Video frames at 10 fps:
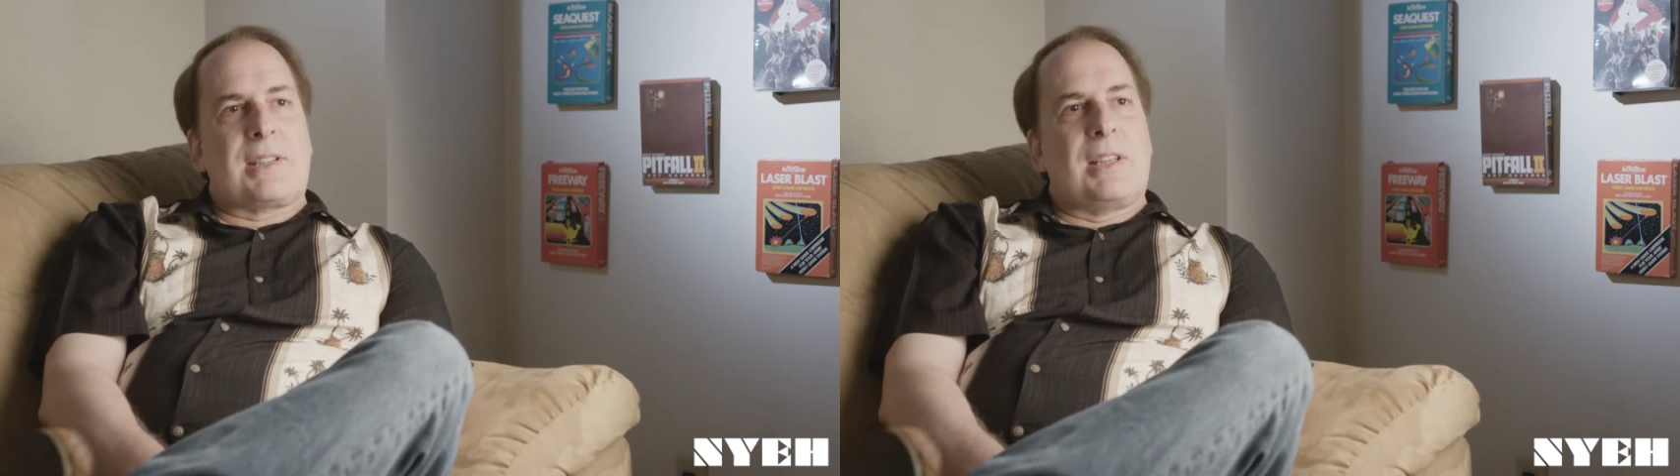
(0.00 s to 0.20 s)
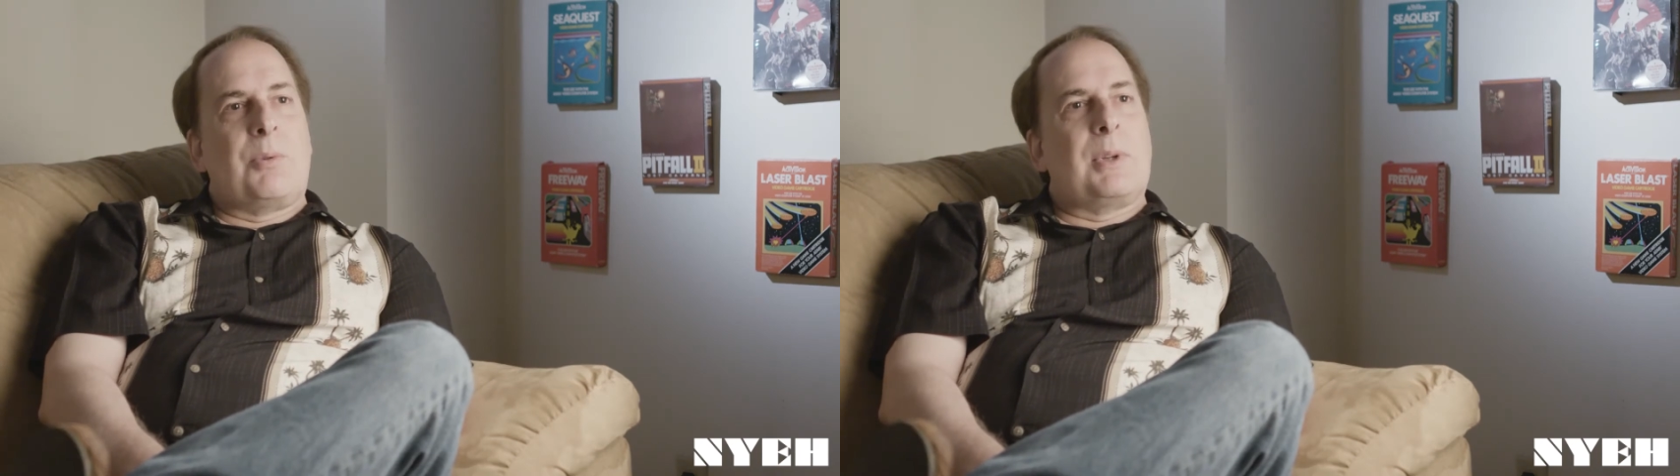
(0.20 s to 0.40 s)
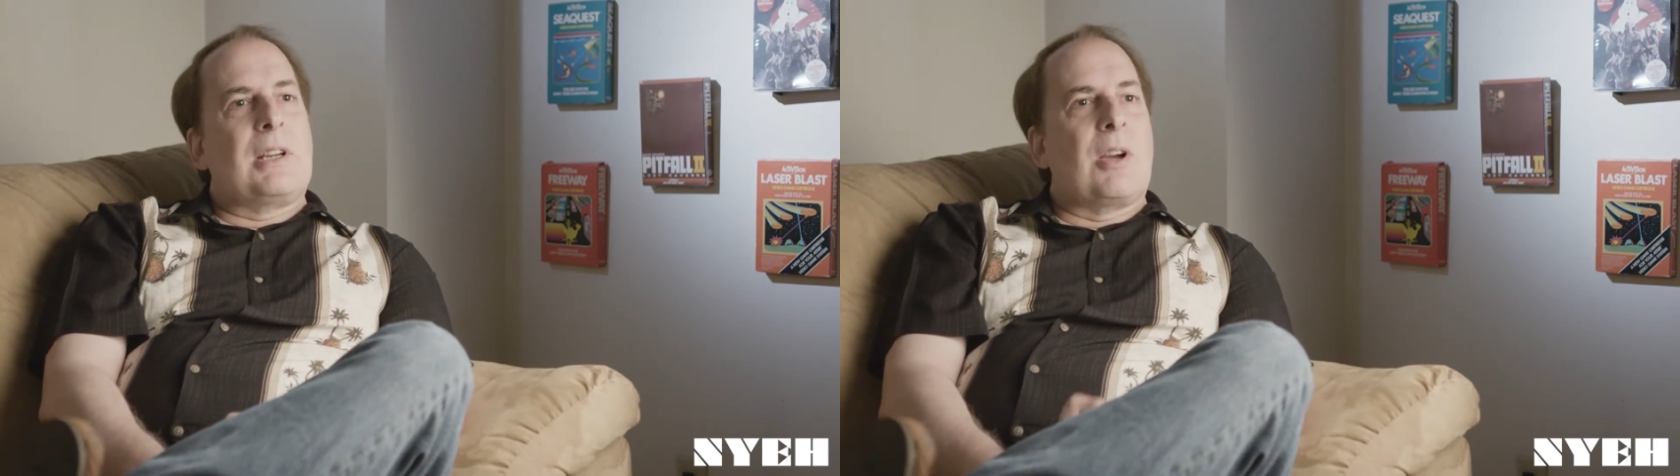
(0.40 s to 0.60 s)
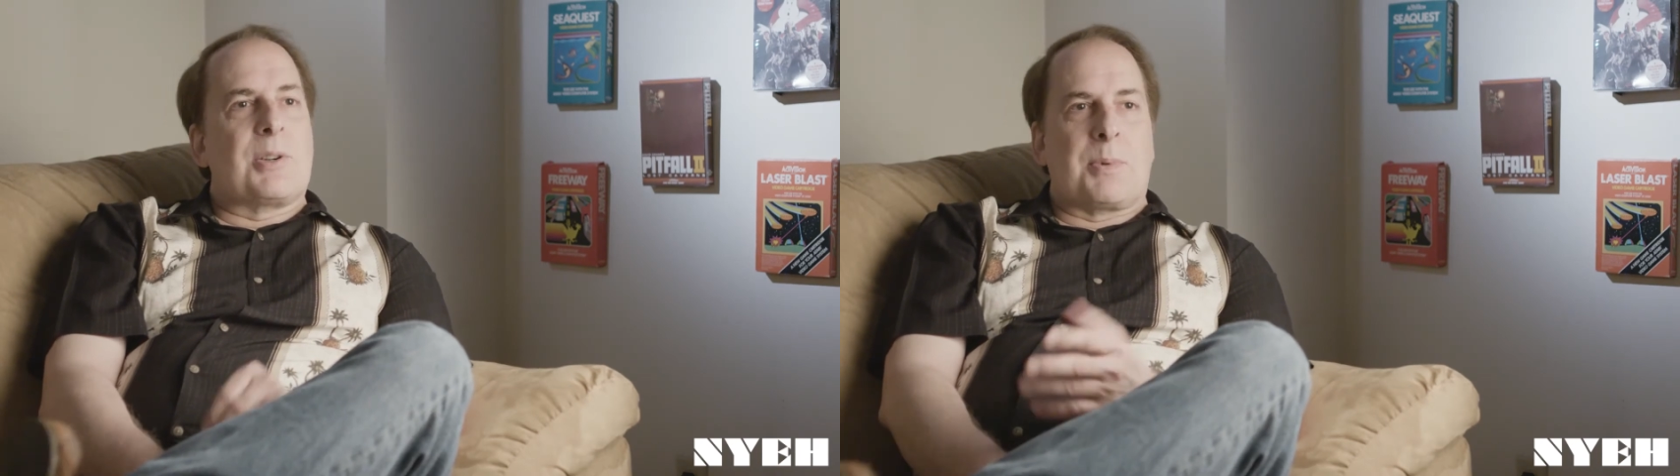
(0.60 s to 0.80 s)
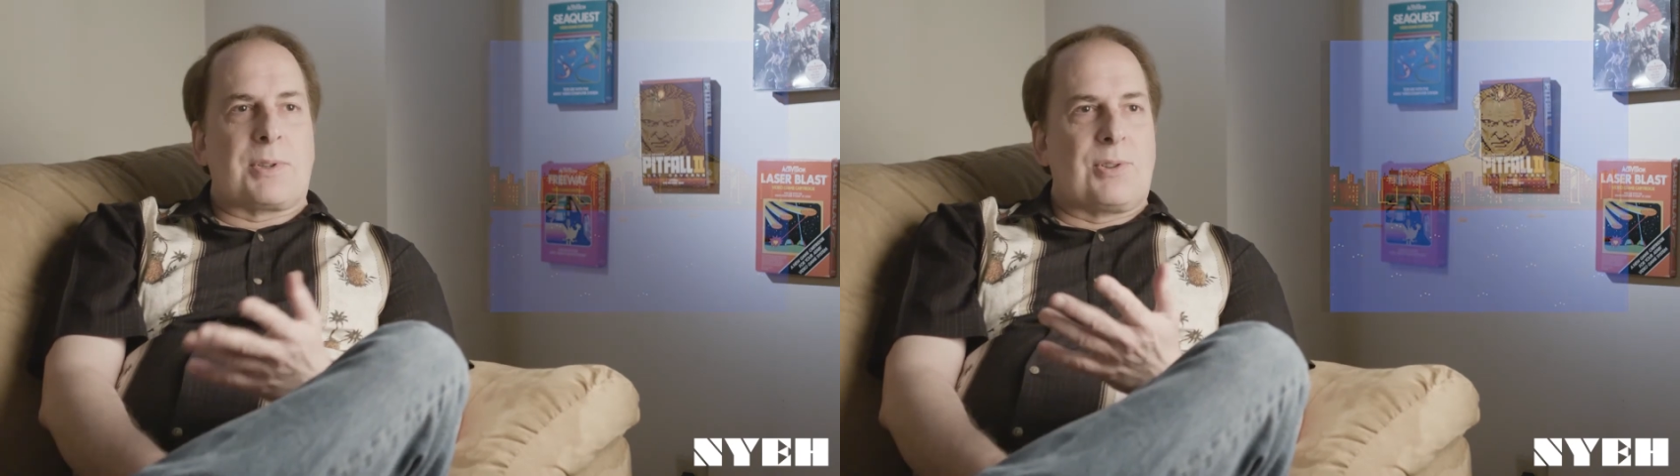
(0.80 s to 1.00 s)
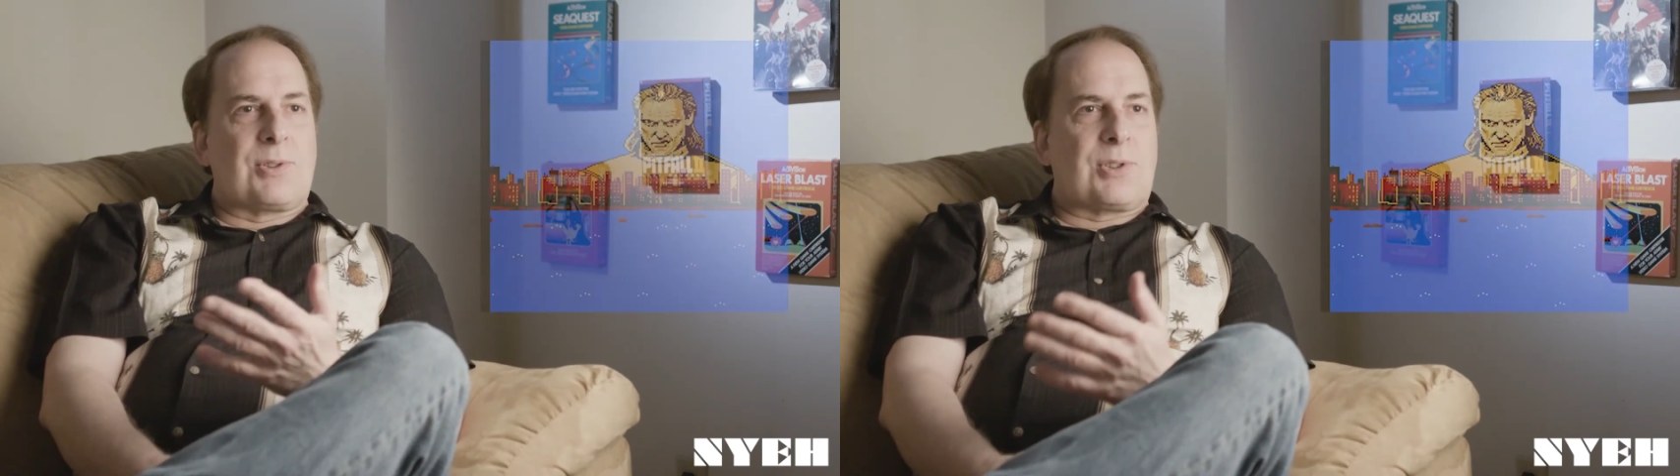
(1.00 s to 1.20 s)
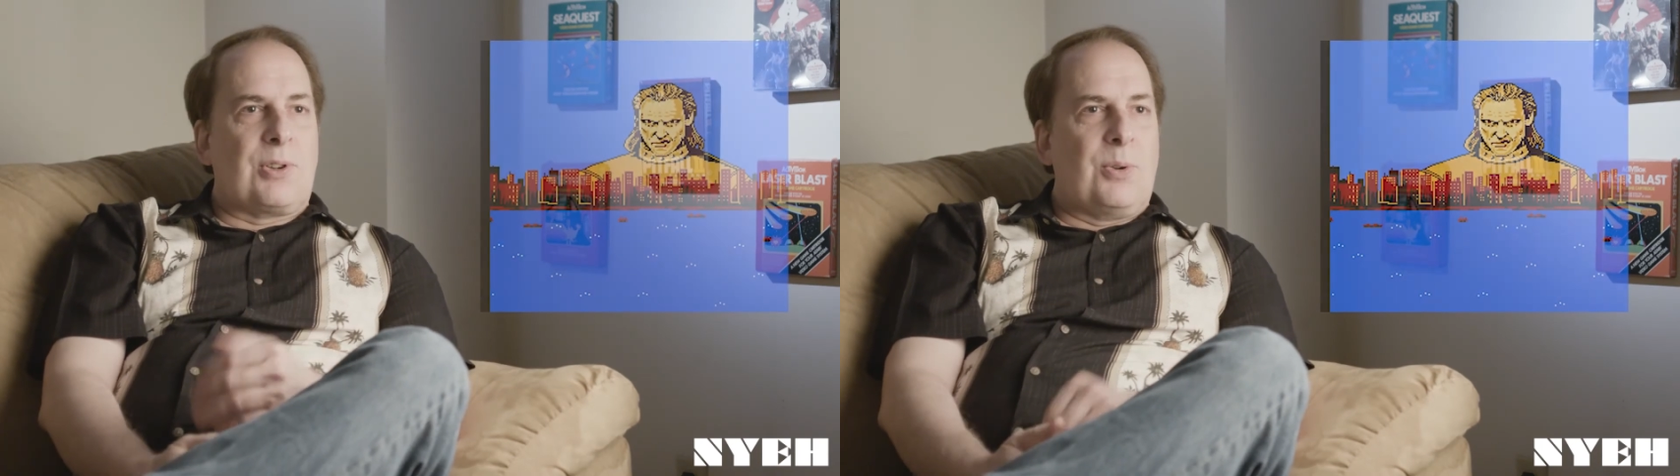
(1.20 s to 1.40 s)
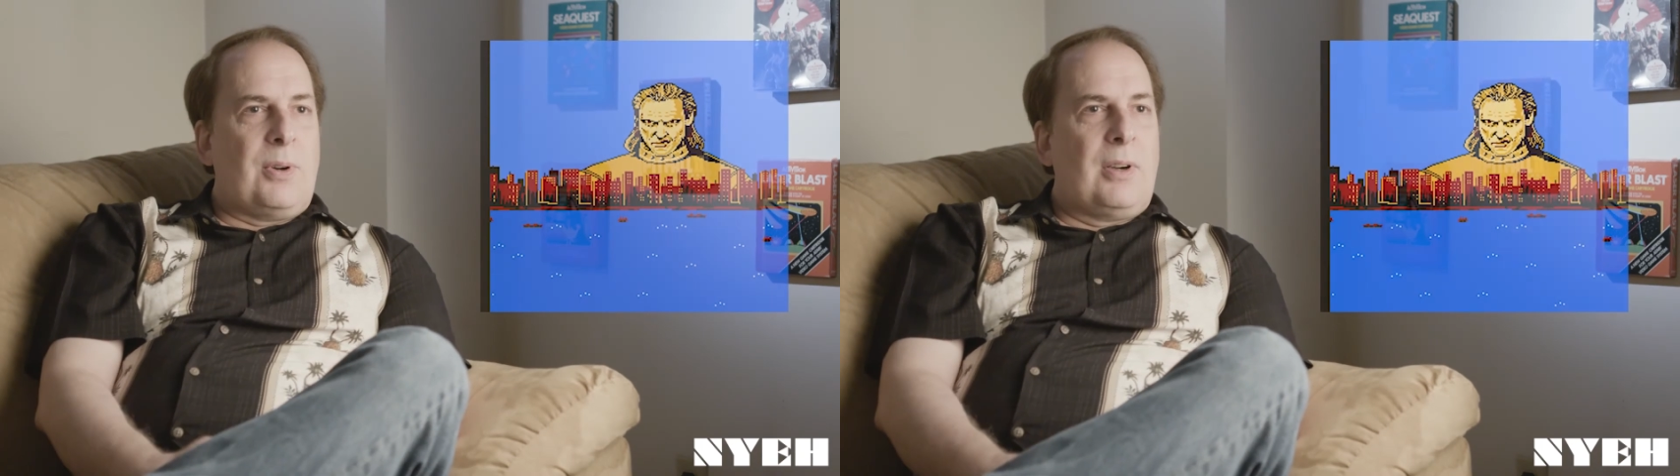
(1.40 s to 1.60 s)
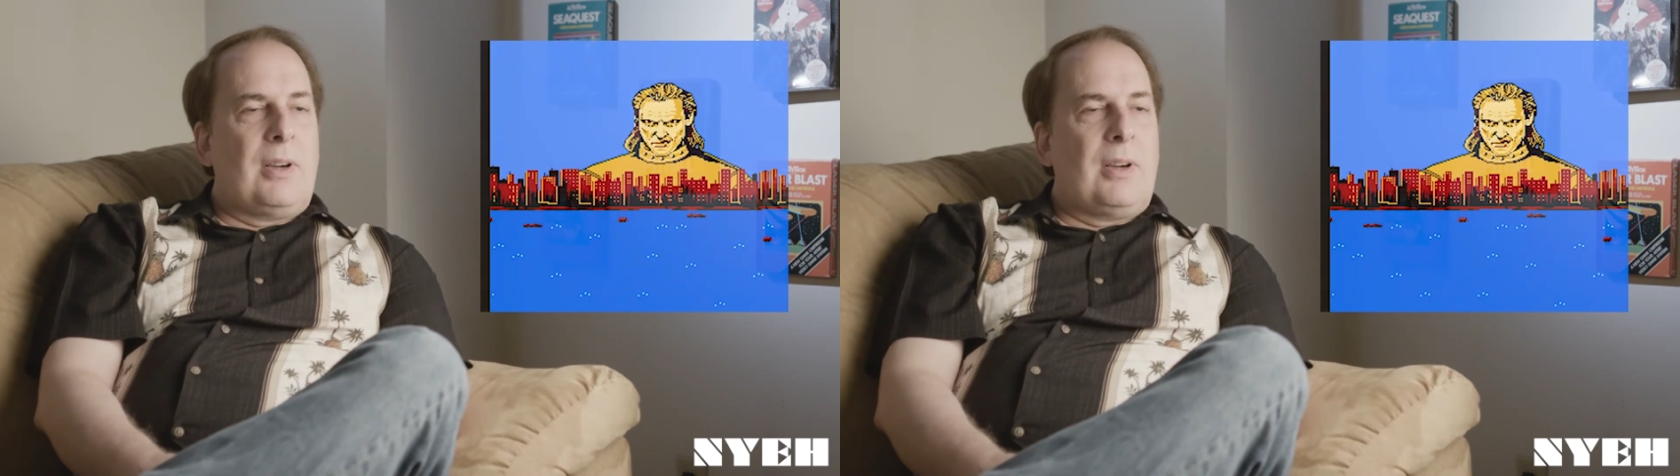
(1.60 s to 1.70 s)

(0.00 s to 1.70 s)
and then we did Ghostbusters 2.